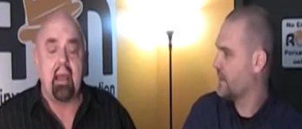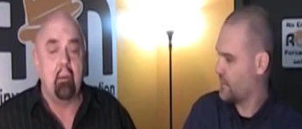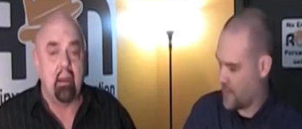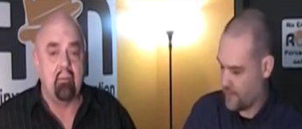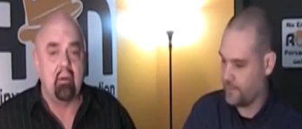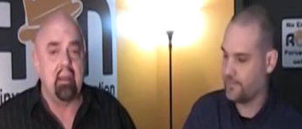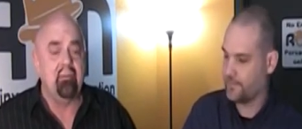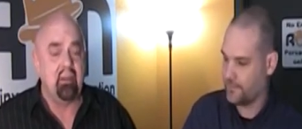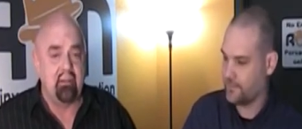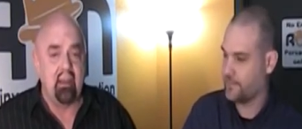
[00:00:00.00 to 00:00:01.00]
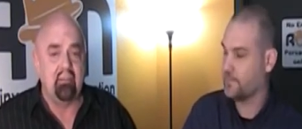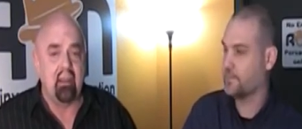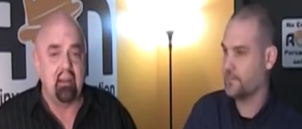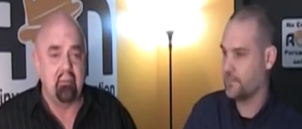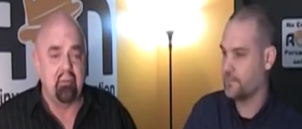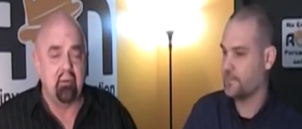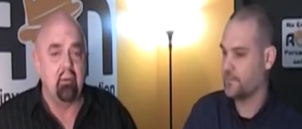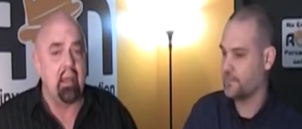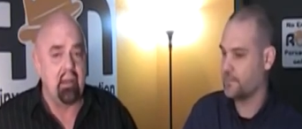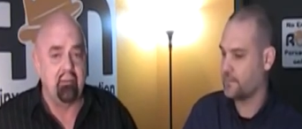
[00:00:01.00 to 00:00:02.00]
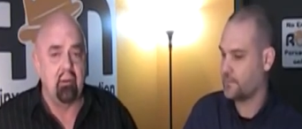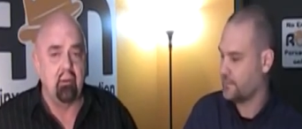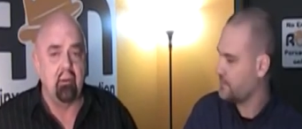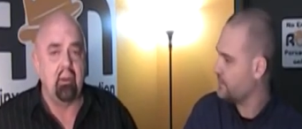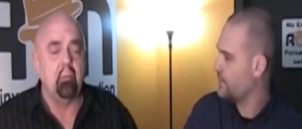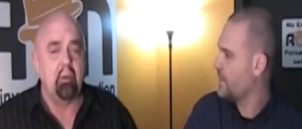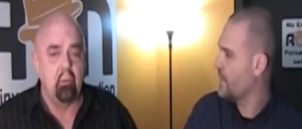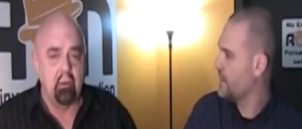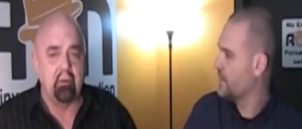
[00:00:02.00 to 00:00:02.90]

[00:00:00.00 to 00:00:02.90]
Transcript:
Speaker 1: However, right. if it does come through and it's no good, we will